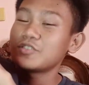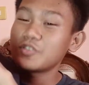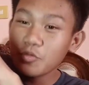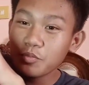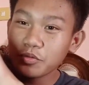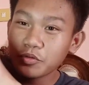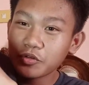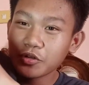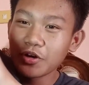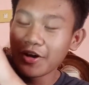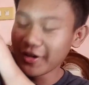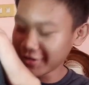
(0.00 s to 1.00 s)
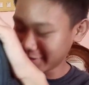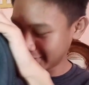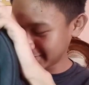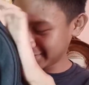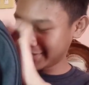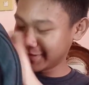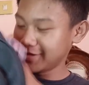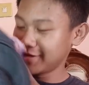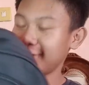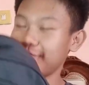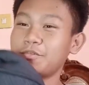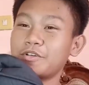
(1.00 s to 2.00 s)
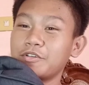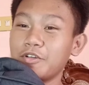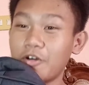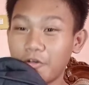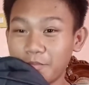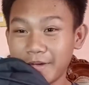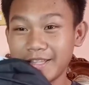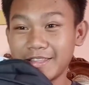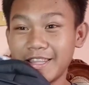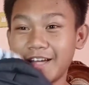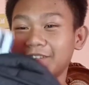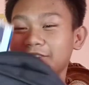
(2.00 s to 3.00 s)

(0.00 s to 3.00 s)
So puro long pad lang